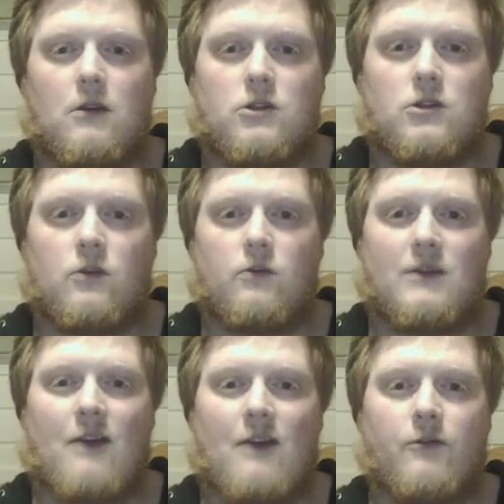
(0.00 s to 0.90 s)
So
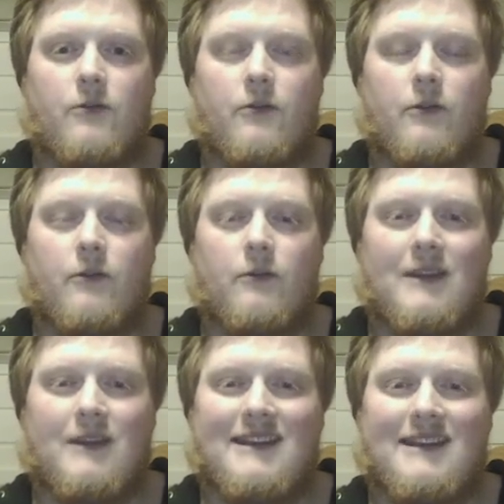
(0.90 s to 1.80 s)
count
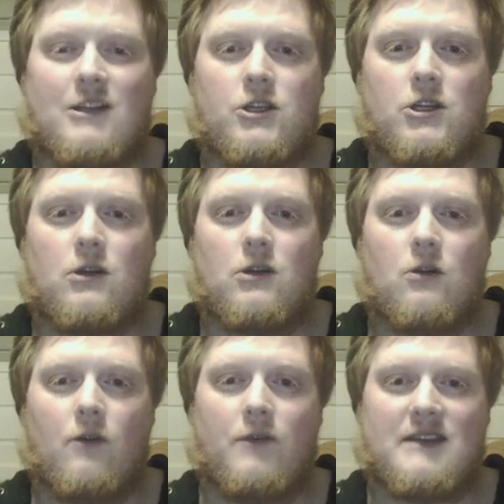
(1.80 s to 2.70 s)
each
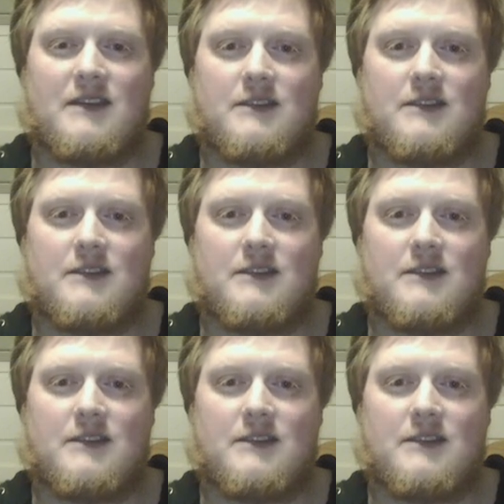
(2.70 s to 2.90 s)
of these.